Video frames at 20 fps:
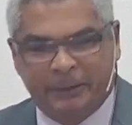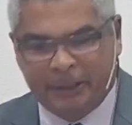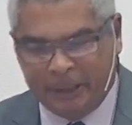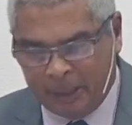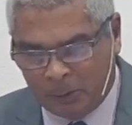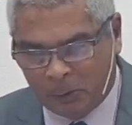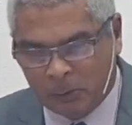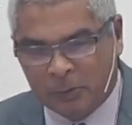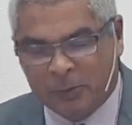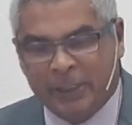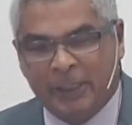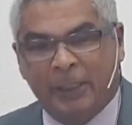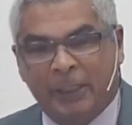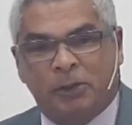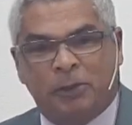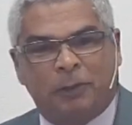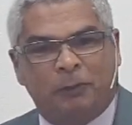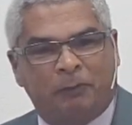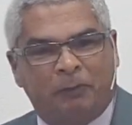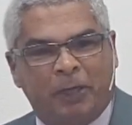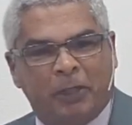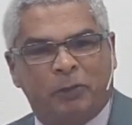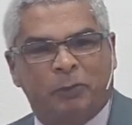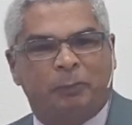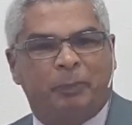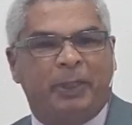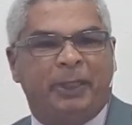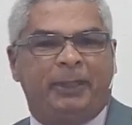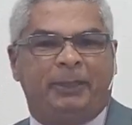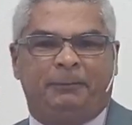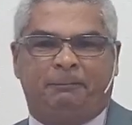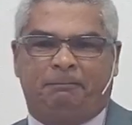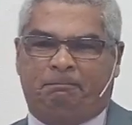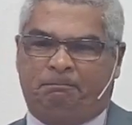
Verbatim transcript: So it's very important.